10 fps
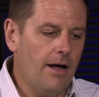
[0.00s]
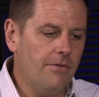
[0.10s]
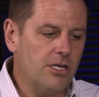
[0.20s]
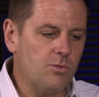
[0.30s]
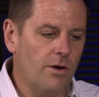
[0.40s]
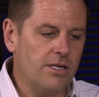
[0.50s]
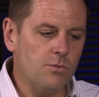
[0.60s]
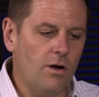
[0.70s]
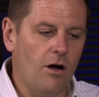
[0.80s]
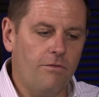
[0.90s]
This one as
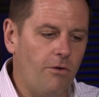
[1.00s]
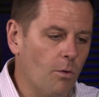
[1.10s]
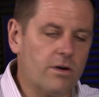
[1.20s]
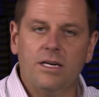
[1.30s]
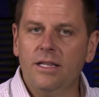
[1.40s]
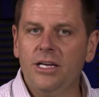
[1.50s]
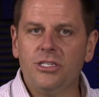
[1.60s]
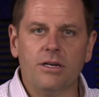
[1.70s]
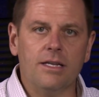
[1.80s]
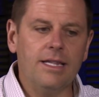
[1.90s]
well. Forward
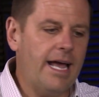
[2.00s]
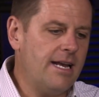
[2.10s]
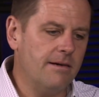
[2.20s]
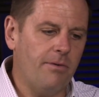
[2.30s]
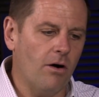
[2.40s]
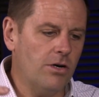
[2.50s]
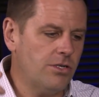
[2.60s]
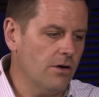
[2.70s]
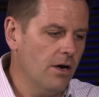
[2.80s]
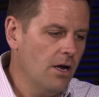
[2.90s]
collision, lane
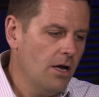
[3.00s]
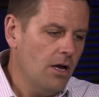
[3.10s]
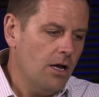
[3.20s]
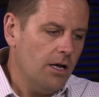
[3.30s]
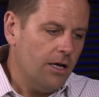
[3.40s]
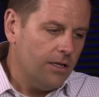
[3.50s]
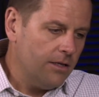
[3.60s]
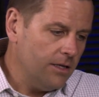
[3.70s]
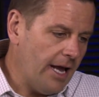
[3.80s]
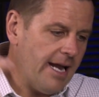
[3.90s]
departure,
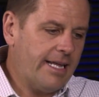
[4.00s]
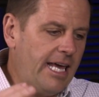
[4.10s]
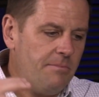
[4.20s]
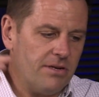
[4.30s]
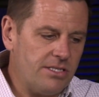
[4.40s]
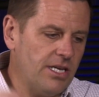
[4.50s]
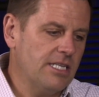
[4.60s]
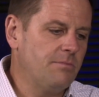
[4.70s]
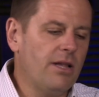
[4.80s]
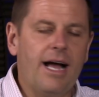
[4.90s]
lane keep
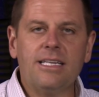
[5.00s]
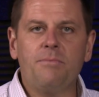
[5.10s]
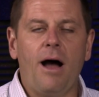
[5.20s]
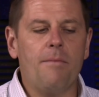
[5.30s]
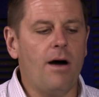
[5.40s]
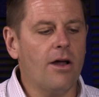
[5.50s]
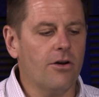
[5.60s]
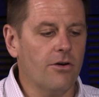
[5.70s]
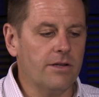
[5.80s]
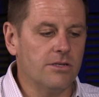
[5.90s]
assist, blind spot
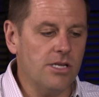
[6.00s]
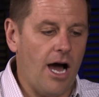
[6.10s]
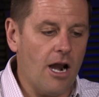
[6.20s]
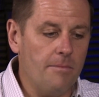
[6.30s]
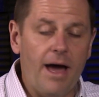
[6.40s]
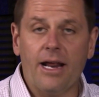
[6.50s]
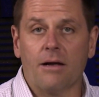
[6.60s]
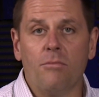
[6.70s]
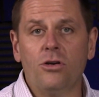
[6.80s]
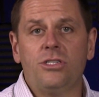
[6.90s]
monitoring. There's the automatic
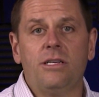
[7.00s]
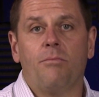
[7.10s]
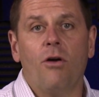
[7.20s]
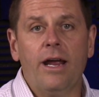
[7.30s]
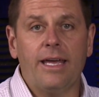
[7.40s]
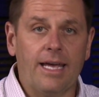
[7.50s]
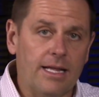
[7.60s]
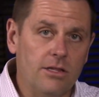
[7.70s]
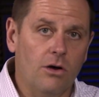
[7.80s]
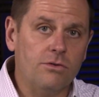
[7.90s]
emergency braking
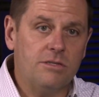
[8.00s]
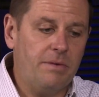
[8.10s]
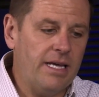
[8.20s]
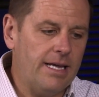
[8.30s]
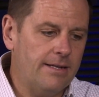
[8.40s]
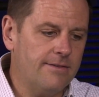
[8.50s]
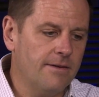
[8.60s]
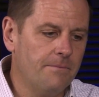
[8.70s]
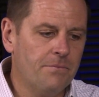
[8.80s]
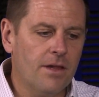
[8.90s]
at low speeds.
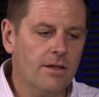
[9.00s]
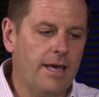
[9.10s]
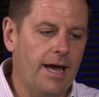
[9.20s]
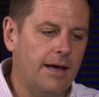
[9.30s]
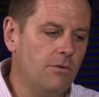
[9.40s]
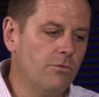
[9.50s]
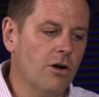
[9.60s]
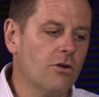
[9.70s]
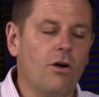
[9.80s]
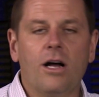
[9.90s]
Okay,
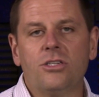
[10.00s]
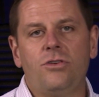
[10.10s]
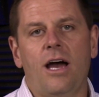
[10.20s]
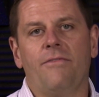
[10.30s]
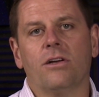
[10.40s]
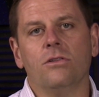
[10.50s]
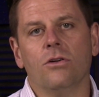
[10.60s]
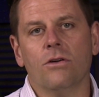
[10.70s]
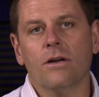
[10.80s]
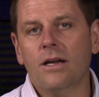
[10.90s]
rear cross traffic alert.